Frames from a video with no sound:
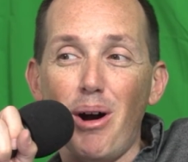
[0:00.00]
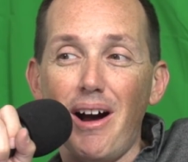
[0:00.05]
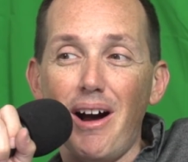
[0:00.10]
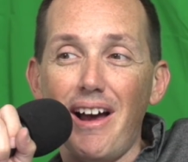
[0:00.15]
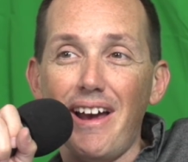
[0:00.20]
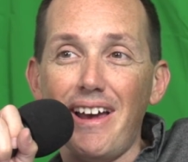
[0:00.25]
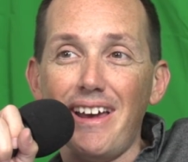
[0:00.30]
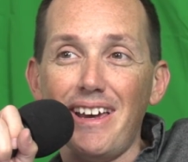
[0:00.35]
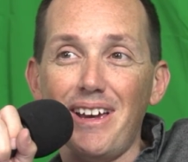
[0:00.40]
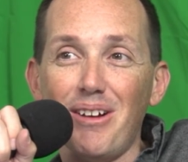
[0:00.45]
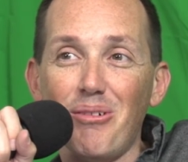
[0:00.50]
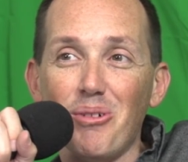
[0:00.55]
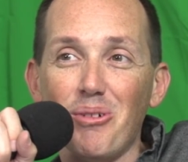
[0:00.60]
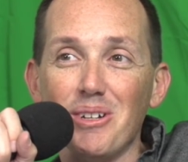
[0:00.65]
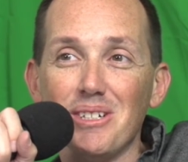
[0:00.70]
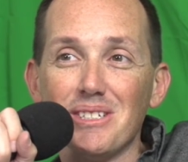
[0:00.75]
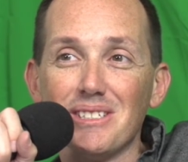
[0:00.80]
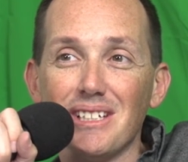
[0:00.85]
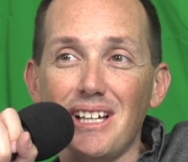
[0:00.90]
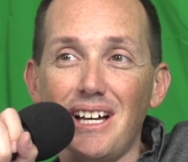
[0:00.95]
But it
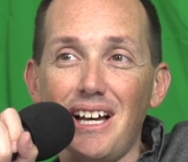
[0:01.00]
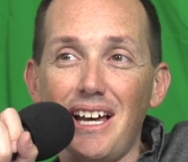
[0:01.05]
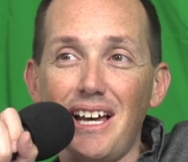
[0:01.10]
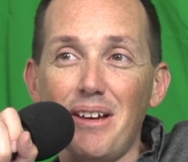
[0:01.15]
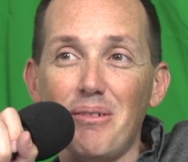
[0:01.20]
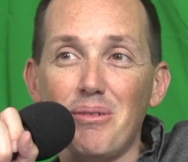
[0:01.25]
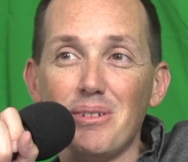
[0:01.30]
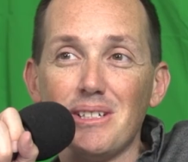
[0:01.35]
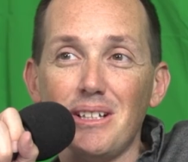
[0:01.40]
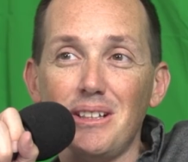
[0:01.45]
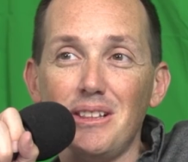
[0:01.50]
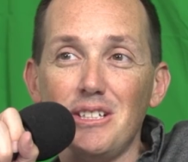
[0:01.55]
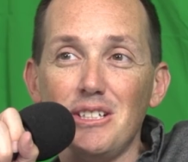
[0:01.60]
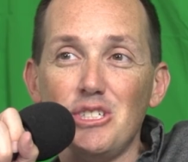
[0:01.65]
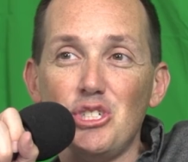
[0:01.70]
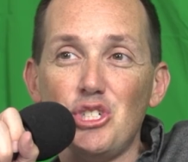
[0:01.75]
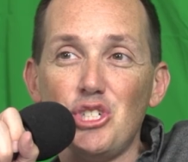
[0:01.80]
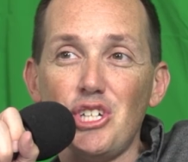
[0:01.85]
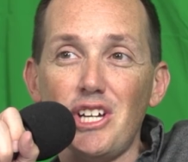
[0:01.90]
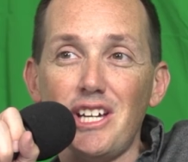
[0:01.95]
was a
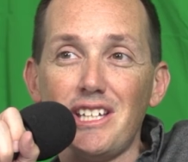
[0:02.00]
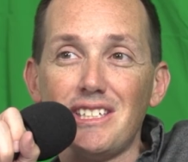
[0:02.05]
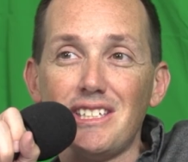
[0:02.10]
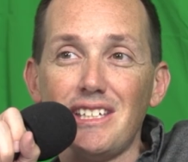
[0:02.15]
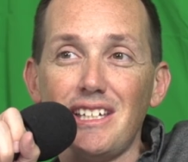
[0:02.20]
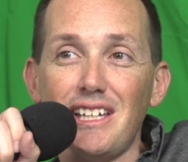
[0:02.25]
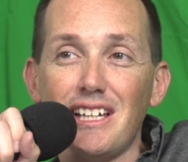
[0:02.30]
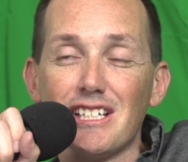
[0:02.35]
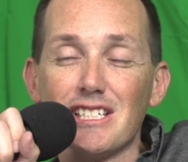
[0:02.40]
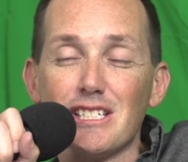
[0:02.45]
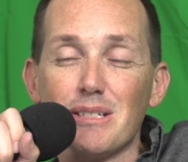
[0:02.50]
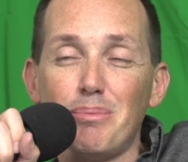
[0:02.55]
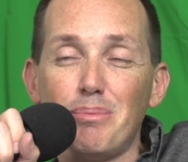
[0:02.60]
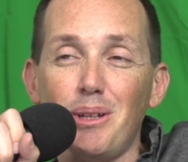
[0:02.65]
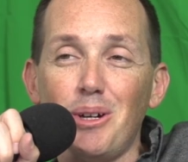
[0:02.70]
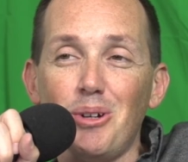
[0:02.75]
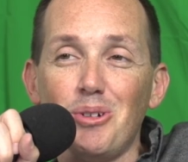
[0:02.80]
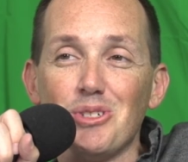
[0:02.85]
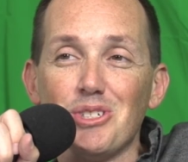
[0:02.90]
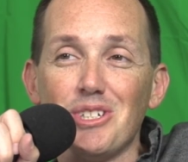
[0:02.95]
legit
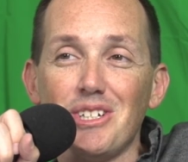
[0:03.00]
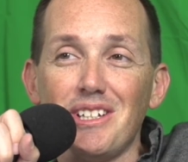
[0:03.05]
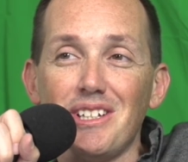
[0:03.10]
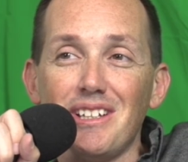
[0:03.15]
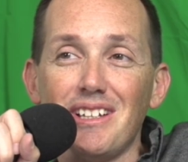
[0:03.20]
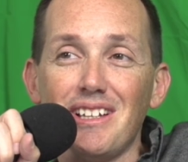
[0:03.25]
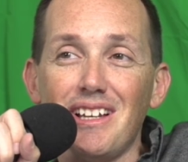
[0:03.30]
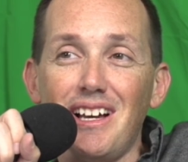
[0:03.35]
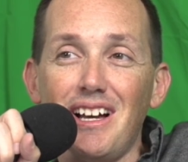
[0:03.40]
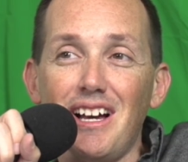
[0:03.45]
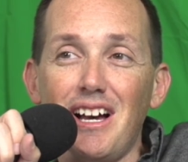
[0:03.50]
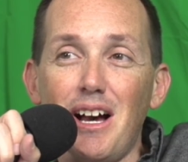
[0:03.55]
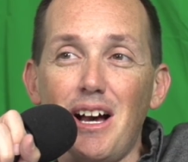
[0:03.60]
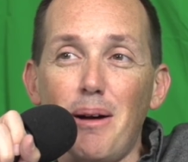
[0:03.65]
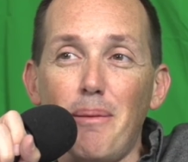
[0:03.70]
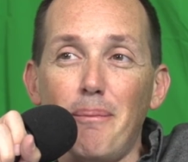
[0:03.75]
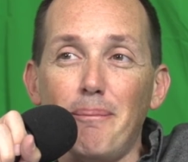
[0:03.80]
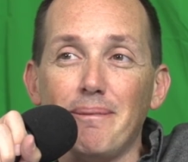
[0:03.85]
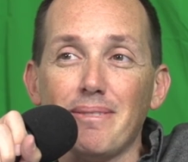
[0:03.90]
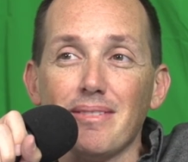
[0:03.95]
explosion,
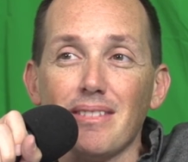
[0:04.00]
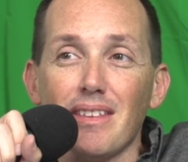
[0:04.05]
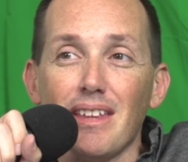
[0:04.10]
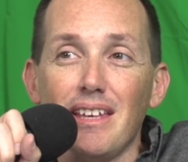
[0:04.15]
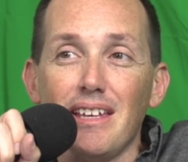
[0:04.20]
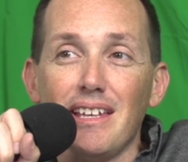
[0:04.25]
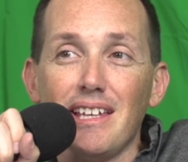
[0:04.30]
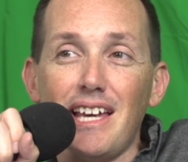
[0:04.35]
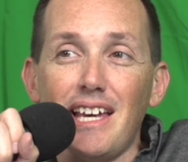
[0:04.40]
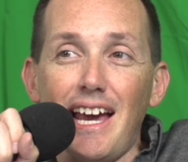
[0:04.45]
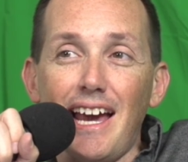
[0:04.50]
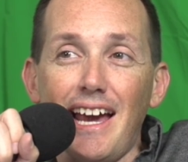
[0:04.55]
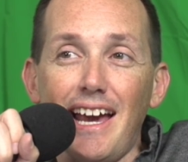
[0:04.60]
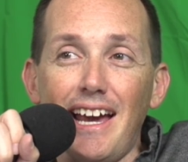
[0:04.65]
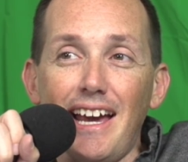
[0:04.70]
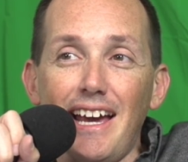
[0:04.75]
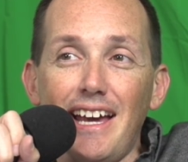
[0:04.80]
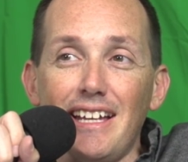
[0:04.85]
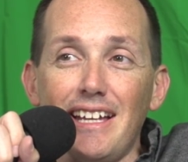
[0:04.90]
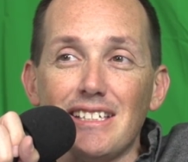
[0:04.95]

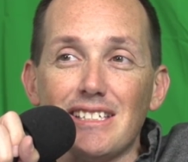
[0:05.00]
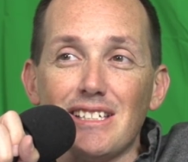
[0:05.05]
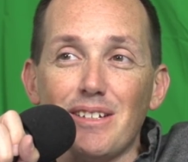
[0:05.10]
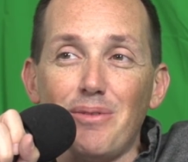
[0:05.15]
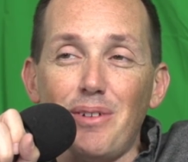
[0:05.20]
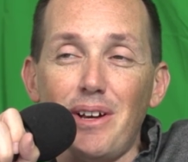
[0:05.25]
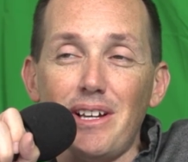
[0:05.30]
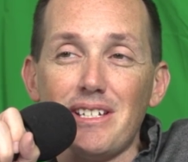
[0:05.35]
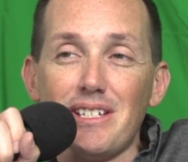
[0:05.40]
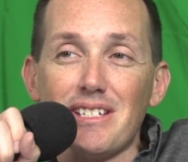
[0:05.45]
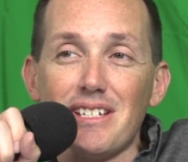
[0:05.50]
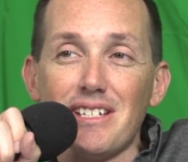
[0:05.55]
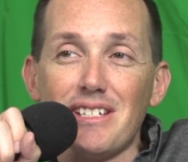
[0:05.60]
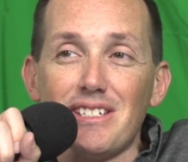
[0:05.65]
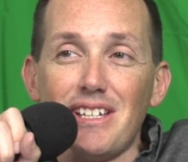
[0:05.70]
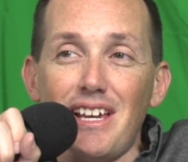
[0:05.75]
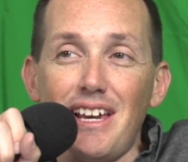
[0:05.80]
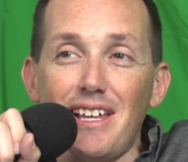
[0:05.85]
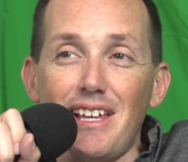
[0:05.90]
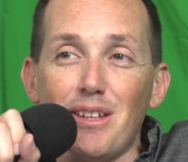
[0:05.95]
and suffice
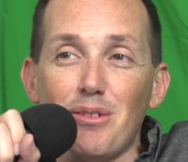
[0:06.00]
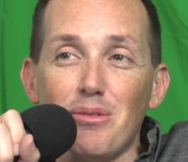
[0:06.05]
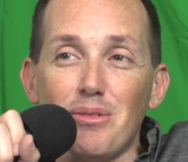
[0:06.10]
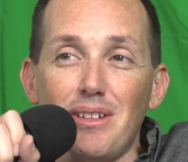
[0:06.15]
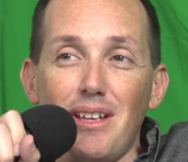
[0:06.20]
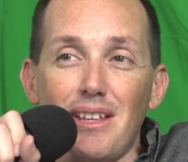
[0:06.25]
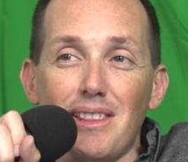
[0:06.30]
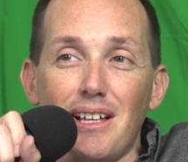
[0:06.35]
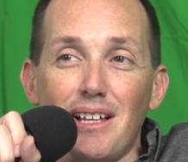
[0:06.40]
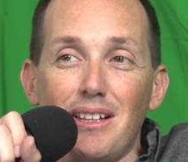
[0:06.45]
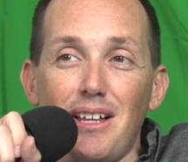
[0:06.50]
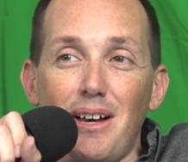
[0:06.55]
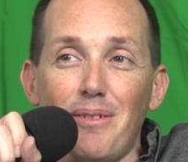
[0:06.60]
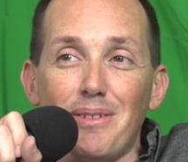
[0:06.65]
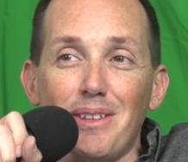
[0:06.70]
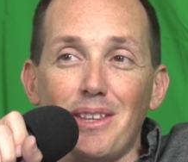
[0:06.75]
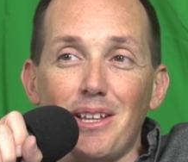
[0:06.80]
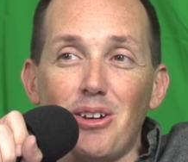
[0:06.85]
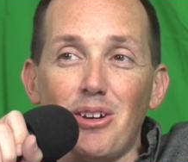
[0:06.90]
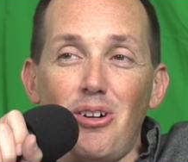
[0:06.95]
to say, there was nothing
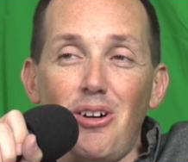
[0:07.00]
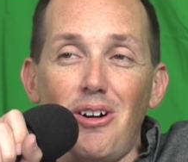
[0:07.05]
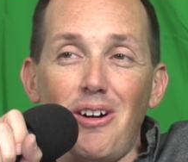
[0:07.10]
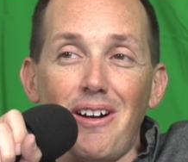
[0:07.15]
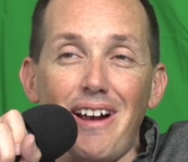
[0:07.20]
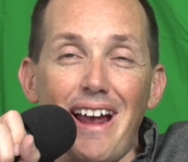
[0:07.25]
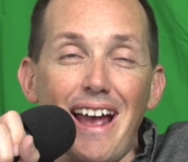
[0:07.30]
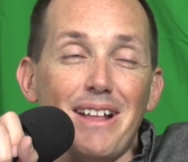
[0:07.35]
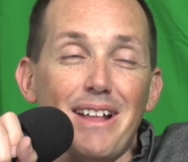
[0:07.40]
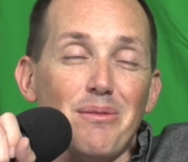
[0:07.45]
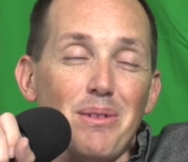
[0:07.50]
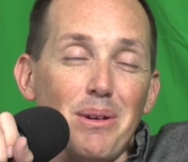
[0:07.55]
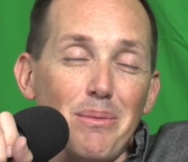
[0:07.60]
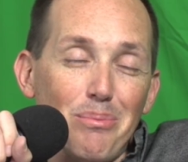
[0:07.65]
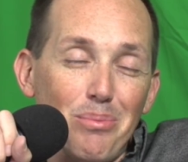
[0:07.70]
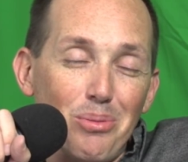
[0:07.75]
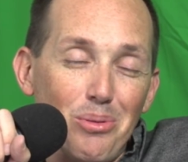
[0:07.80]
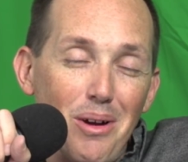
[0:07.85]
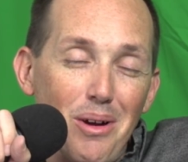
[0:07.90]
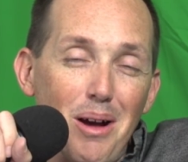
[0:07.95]
left of the car, and
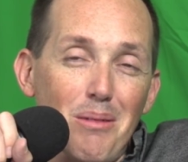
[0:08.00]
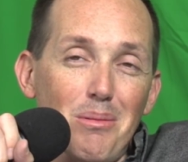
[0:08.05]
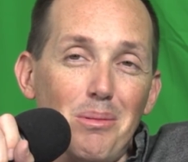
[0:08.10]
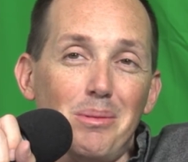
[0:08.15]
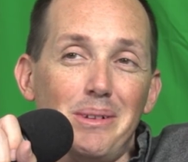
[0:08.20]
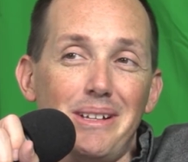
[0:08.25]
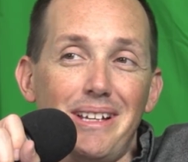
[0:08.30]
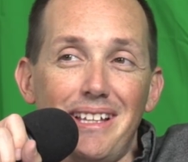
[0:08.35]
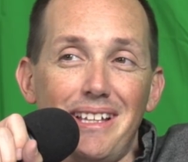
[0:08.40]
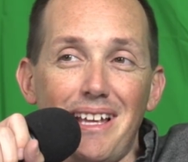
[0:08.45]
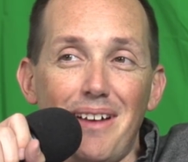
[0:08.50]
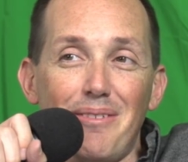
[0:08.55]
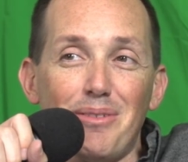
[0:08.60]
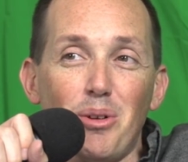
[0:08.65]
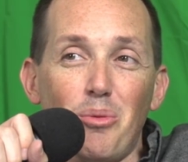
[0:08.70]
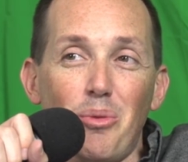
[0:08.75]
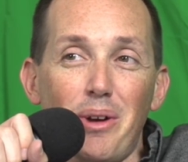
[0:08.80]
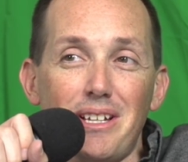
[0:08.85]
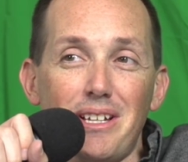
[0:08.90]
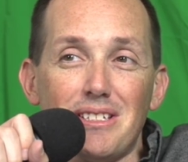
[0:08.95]
we probably didn't
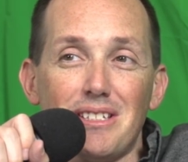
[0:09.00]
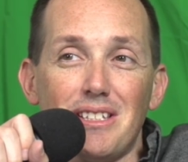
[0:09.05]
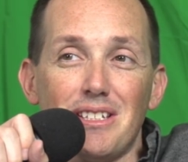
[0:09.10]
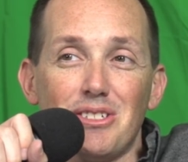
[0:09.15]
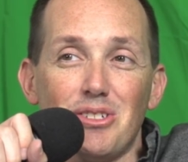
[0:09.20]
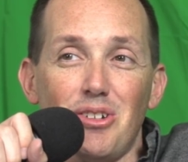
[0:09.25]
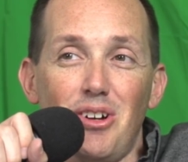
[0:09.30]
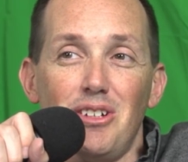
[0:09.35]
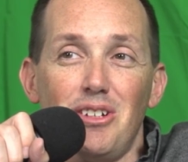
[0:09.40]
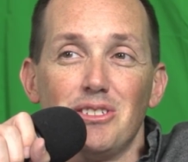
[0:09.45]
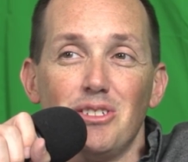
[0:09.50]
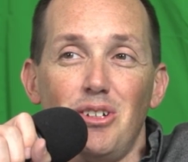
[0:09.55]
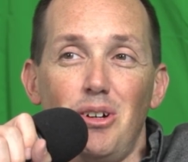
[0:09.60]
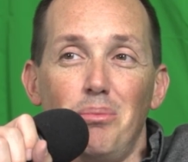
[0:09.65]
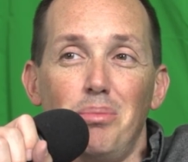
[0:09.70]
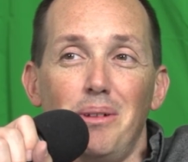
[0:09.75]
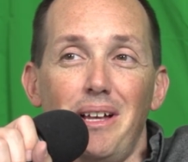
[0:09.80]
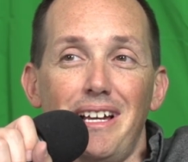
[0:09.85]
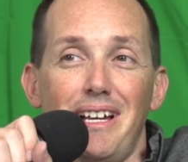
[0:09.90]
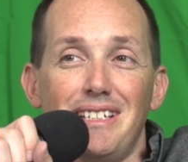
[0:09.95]
have to waste the
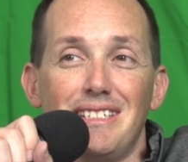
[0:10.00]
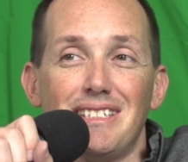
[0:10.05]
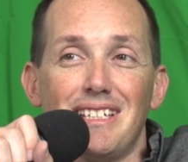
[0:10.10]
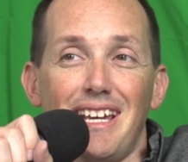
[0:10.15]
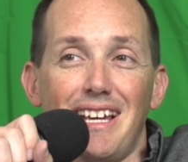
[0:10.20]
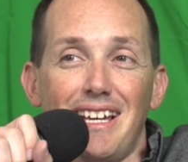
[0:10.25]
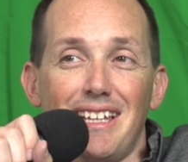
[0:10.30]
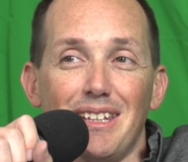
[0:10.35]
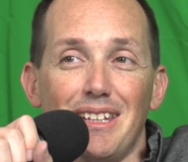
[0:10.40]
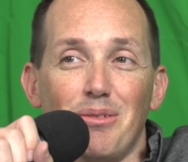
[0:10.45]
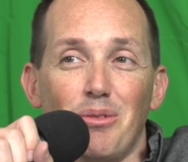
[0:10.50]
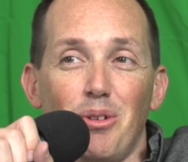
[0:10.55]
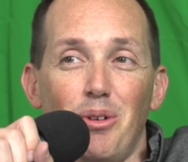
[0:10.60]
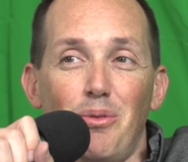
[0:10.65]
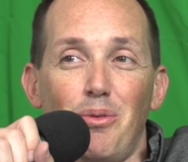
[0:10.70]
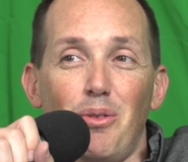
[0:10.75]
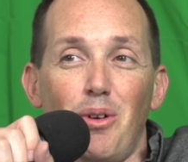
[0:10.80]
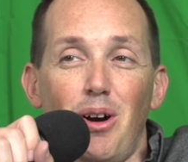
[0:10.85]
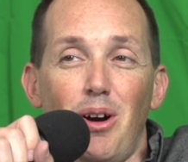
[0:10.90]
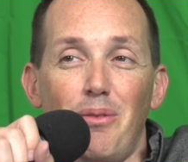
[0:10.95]
Sawzall blades taking the
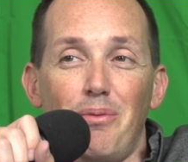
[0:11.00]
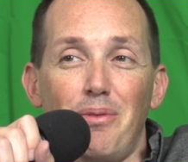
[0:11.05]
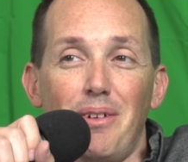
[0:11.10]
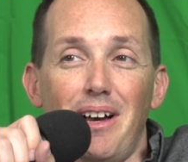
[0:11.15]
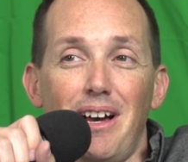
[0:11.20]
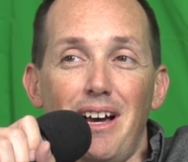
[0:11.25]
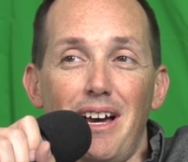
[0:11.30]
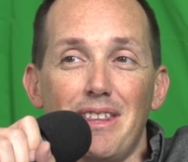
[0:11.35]
roof off.